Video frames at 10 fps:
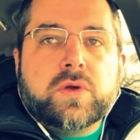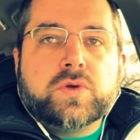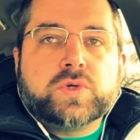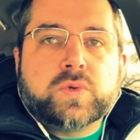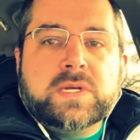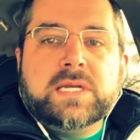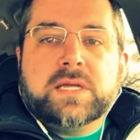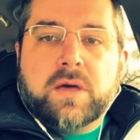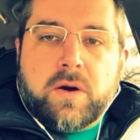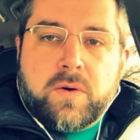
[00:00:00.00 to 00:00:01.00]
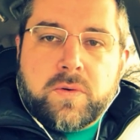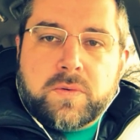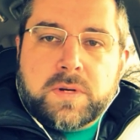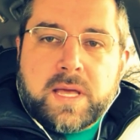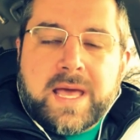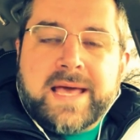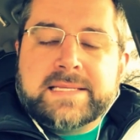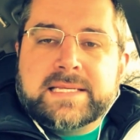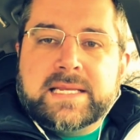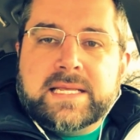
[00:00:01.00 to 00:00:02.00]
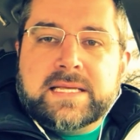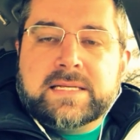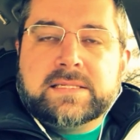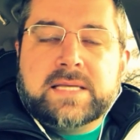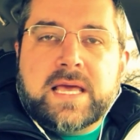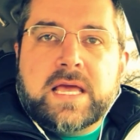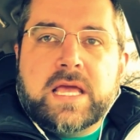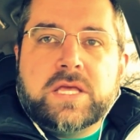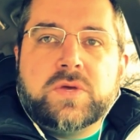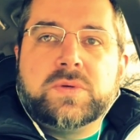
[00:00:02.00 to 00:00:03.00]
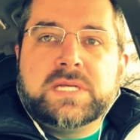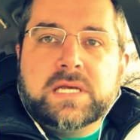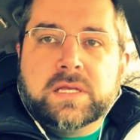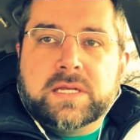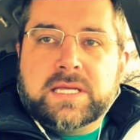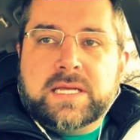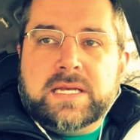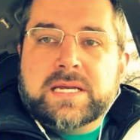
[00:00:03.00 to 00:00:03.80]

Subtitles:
treat code as it is a utility,